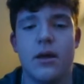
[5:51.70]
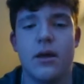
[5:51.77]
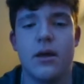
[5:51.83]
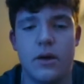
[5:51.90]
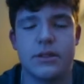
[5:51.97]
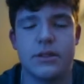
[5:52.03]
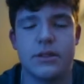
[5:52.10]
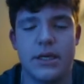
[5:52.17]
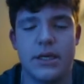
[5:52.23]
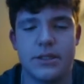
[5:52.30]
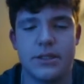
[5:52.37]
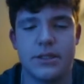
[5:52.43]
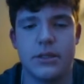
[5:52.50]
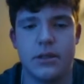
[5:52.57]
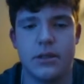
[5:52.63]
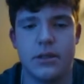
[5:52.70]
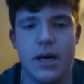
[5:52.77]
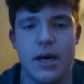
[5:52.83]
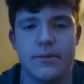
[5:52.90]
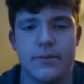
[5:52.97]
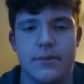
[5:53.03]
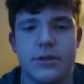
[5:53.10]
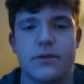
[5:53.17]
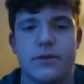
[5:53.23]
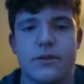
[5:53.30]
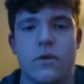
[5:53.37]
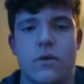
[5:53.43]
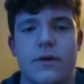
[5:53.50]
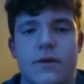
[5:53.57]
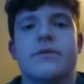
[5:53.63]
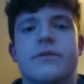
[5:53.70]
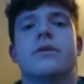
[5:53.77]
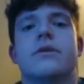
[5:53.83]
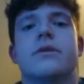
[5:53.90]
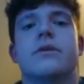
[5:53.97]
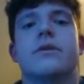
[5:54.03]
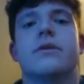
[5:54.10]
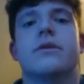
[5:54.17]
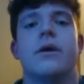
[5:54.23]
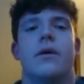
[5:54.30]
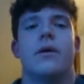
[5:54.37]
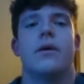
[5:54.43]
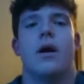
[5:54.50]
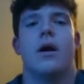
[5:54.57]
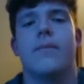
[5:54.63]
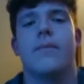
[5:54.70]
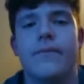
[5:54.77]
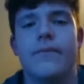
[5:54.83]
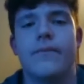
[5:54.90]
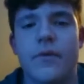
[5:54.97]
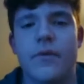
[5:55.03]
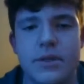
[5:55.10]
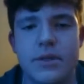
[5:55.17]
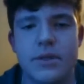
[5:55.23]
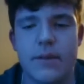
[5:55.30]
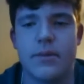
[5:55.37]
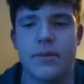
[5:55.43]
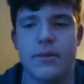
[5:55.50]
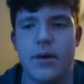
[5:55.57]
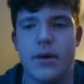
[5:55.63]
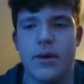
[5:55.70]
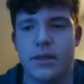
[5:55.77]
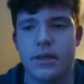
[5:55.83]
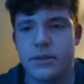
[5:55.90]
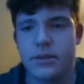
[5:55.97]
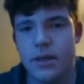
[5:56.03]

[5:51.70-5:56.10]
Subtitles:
attention to Tristan Wirfs from the Tampa Bay Bucks.